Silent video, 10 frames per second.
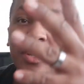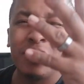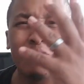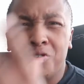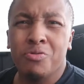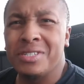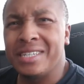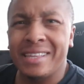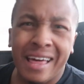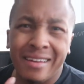you do
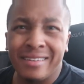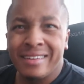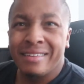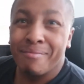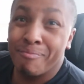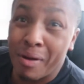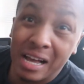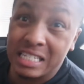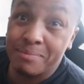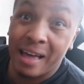see a lot of
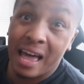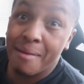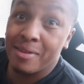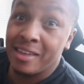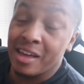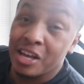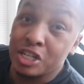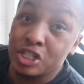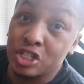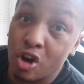boxes behind me.
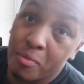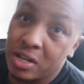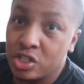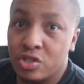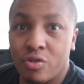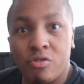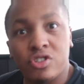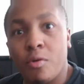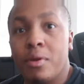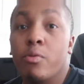So many shoes,
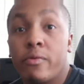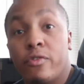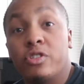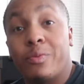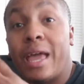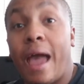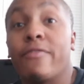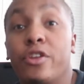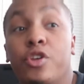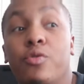so many reviews that we have
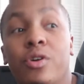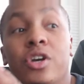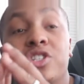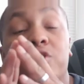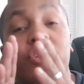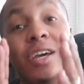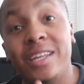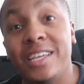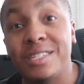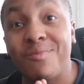to do. So you're
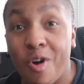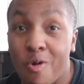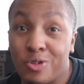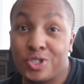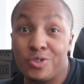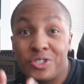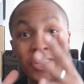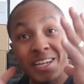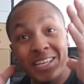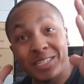gonna get some old shoes, you're
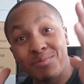gonna get